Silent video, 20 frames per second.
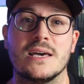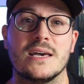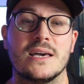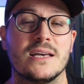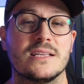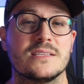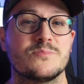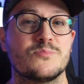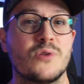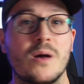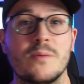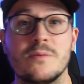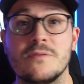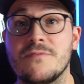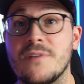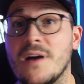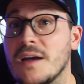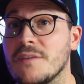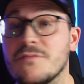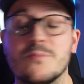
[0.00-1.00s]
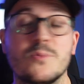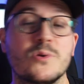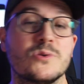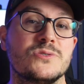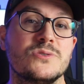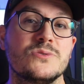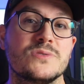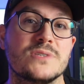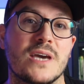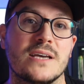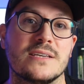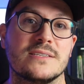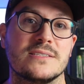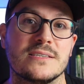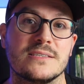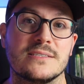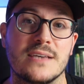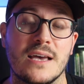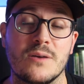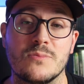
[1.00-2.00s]
It's probably fine for most use
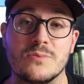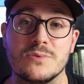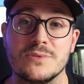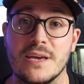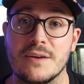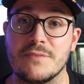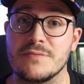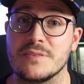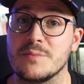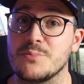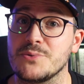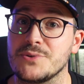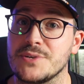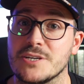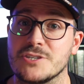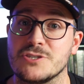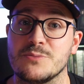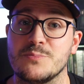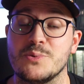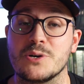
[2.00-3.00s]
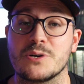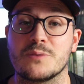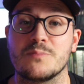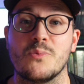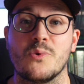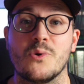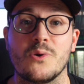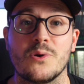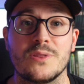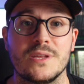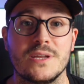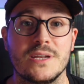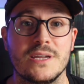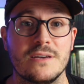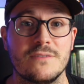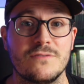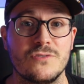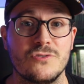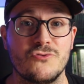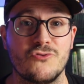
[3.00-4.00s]
cases and will definitely protect your book more than
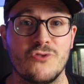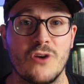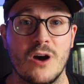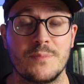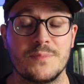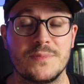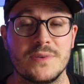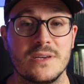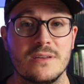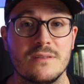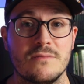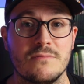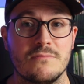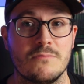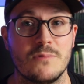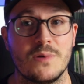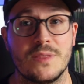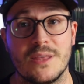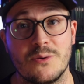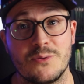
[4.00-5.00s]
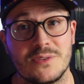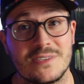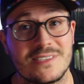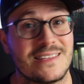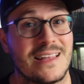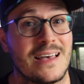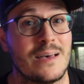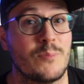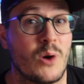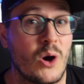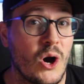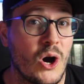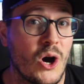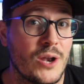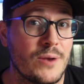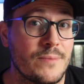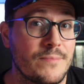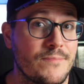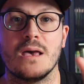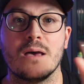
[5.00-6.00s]
if you dropped it without the slab on.
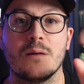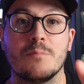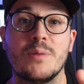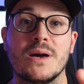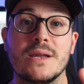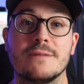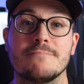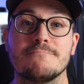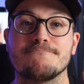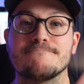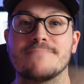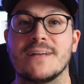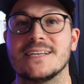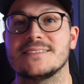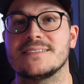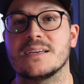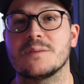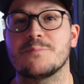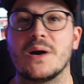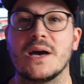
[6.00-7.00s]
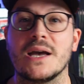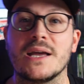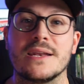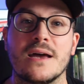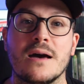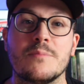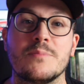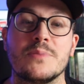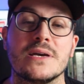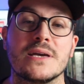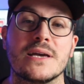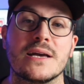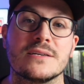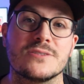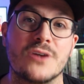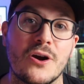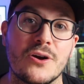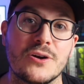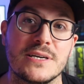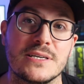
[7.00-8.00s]
But I stick by it not being as
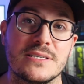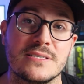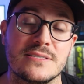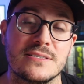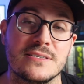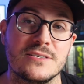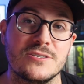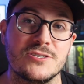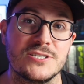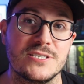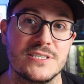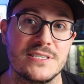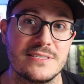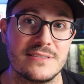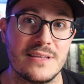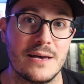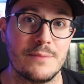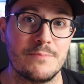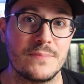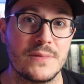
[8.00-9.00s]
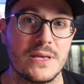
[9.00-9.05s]
hardy as a CGC slab,